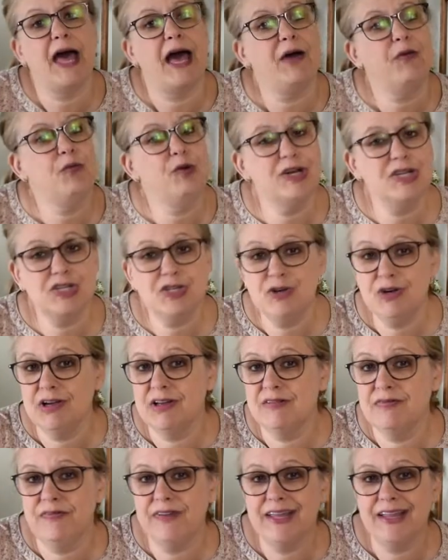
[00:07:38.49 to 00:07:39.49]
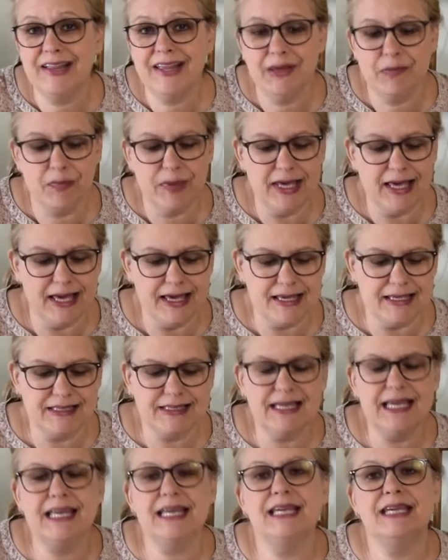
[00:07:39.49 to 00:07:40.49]
I wish you could feel it
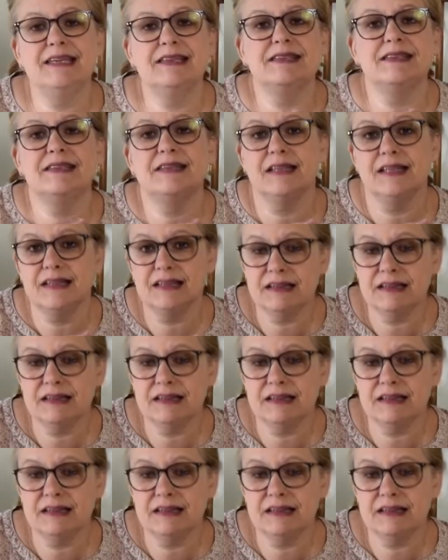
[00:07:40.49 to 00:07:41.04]
because it is